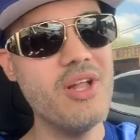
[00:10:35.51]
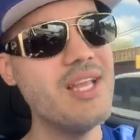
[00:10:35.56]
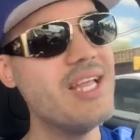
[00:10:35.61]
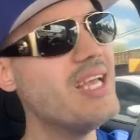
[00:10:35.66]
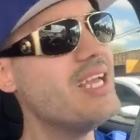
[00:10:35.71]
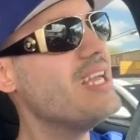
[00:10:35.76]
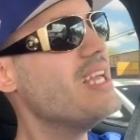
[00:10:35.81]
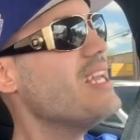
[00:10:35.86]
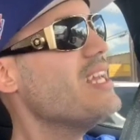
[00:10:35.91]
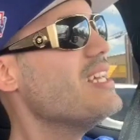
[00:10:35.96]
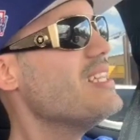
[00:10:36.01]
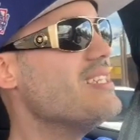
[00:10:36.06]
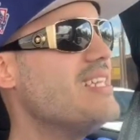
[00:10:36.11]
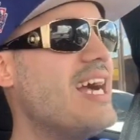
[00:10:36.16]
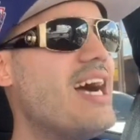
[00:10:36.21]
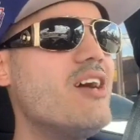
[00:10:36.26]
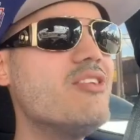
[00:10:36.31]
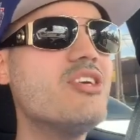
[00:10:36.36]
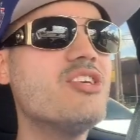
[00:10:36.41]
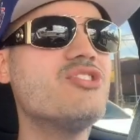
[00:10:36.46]

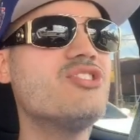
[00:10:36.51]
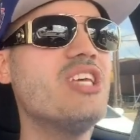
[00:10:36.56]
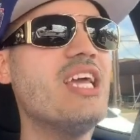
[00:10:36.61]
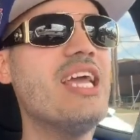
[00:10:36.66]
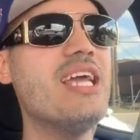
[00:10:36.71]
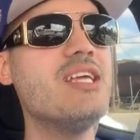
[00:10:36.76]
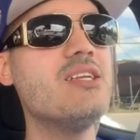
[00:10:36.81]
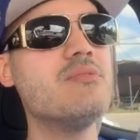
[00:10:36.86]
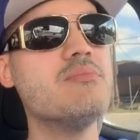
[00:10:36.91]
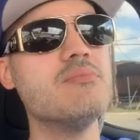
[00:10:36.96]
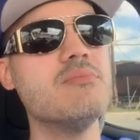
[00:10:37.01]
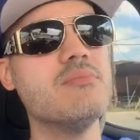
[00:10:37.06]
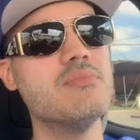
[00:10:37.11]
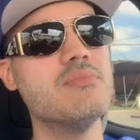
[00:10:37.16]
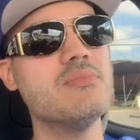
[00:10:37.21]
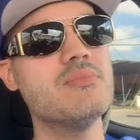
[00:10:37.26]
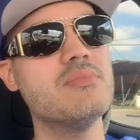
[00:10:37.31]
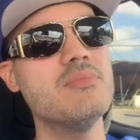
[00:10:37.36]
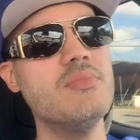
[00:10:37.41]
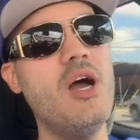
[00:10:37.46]
Now they're saying,
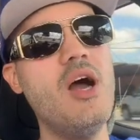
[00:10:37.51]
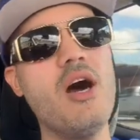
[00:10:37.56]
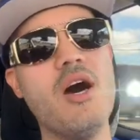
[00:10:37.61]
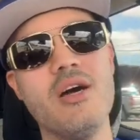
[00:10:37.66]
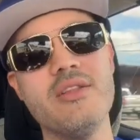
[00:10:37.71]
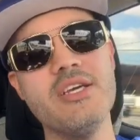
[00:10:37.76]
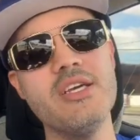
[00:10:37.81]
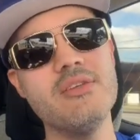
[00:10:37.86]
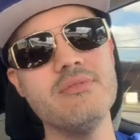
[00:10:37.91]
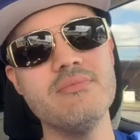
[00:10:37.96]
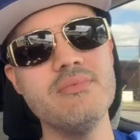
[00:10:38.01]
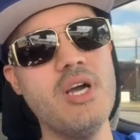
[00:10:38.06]
there's